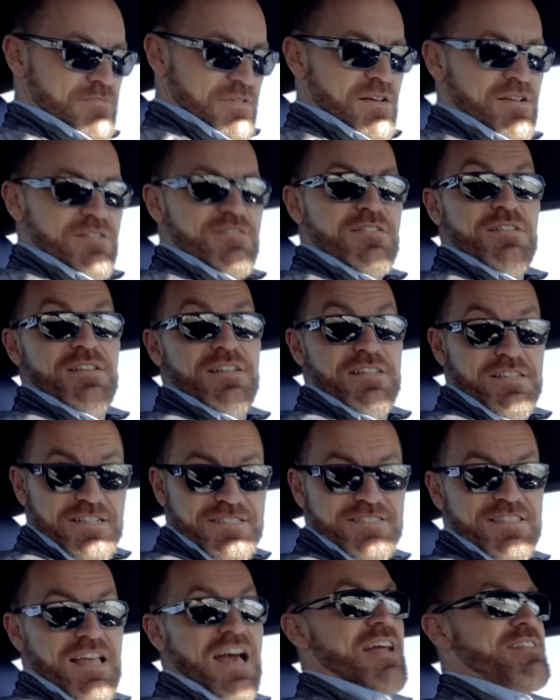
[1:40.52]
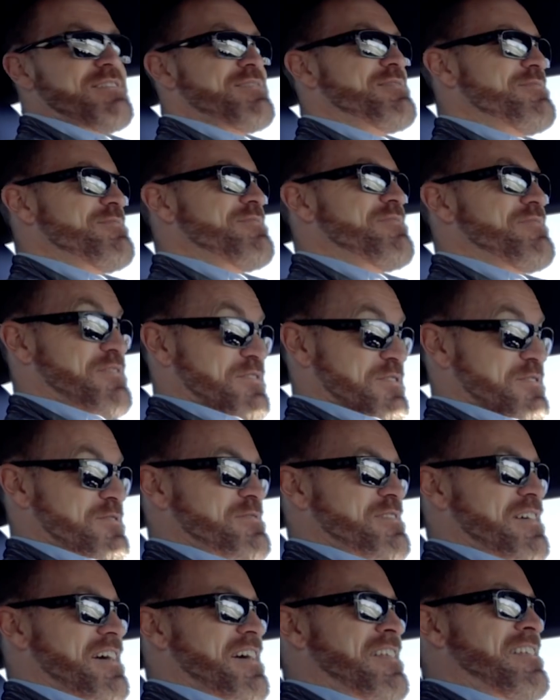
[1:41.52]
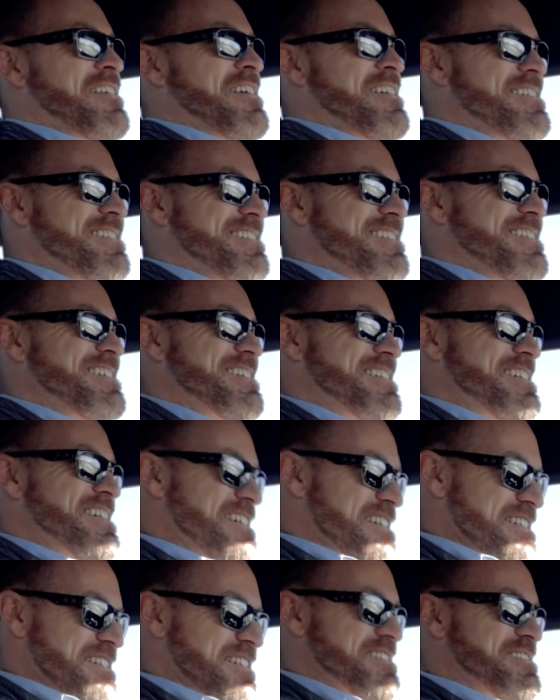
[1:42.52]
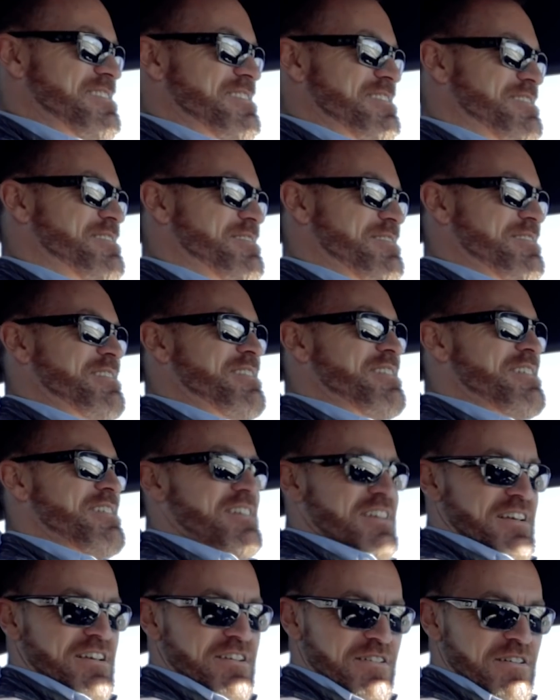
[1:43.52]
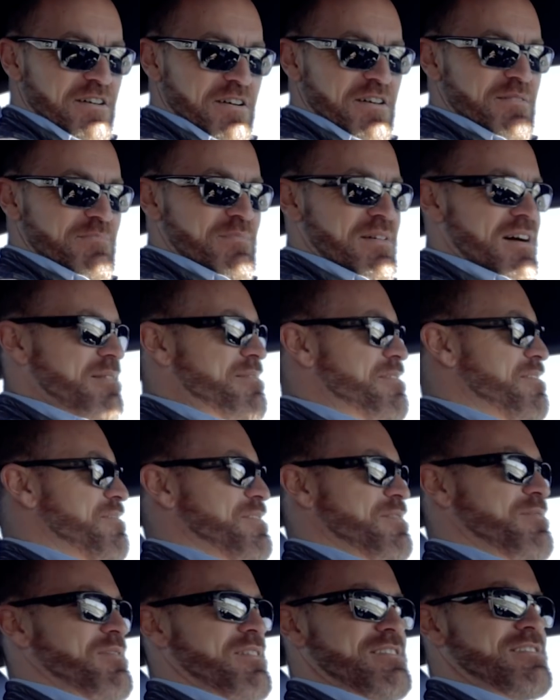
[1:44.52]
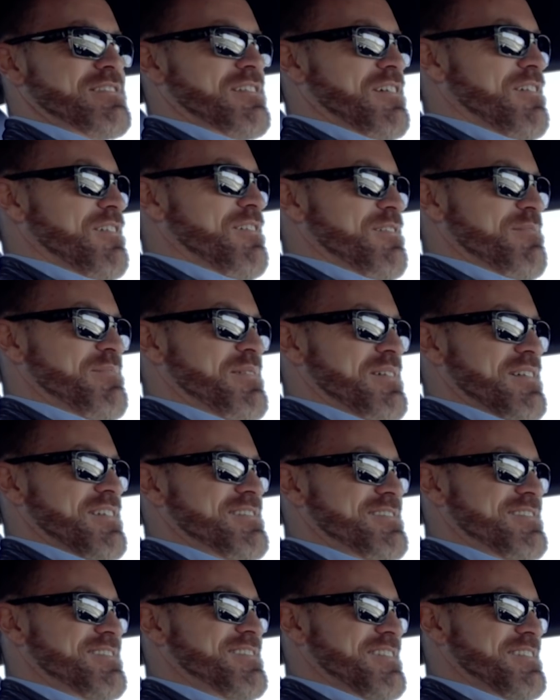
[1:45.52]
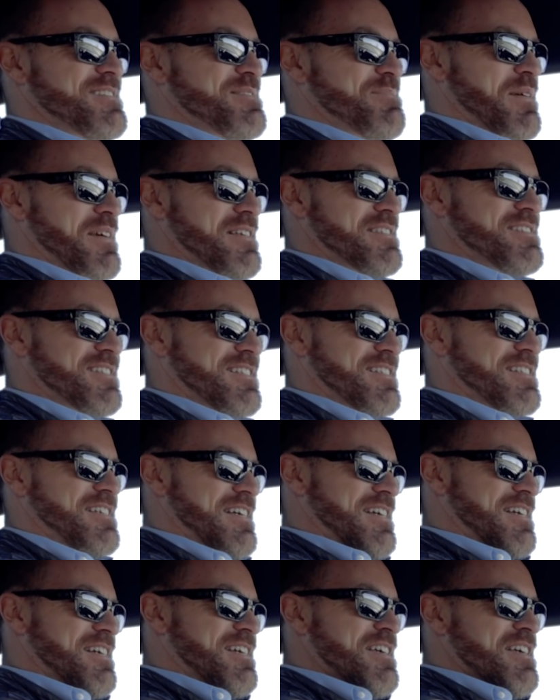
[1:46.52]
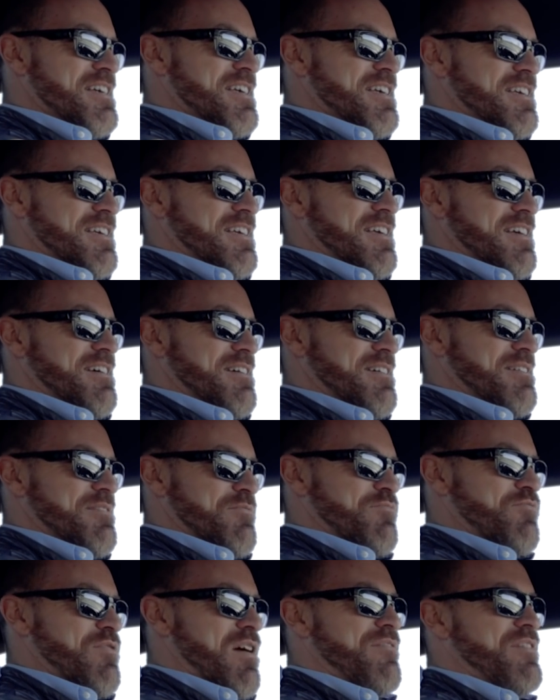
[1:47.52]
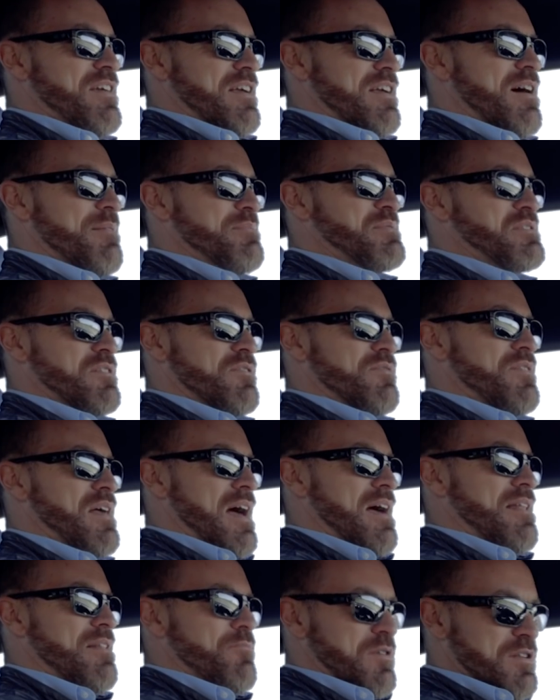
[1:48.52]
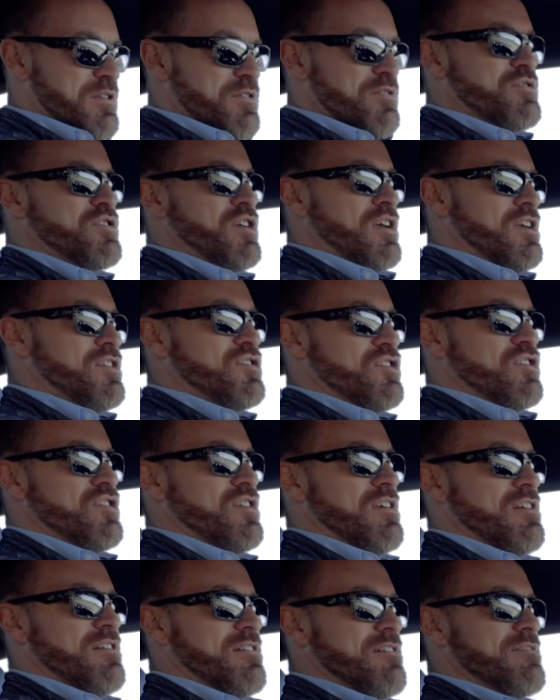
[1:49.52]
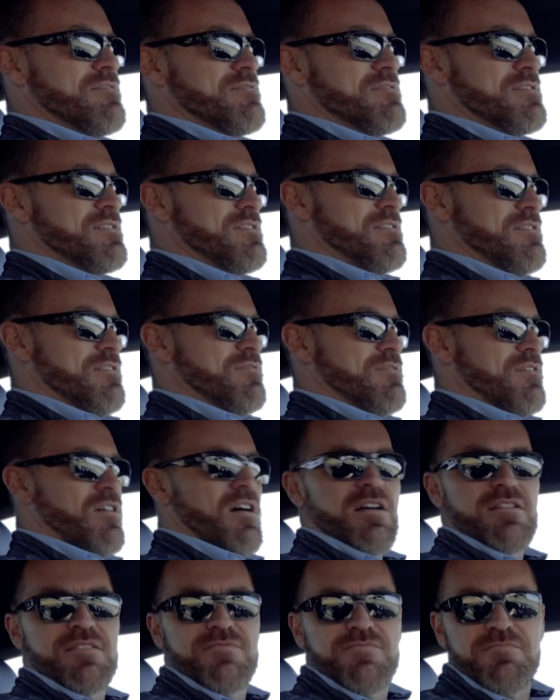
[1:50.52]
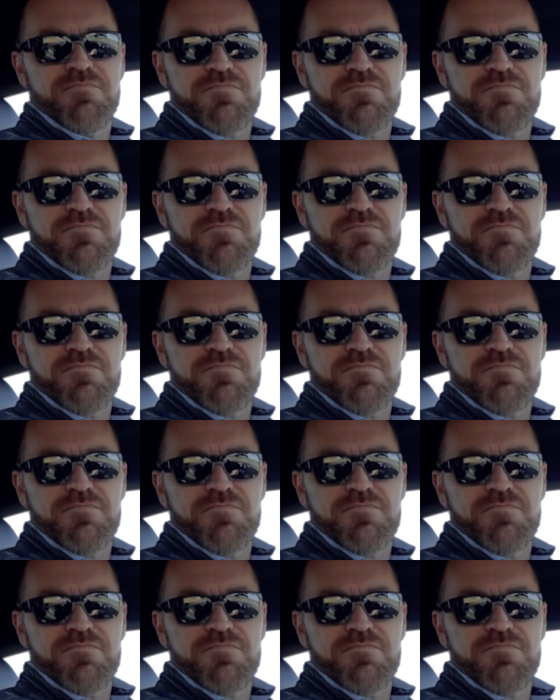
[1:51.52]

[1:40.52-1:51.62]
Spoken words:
yeah, and it does that too, if you heard that. That's a little, I don't even know what it's called, but it's basically revving up so that when you're changing gears, you're not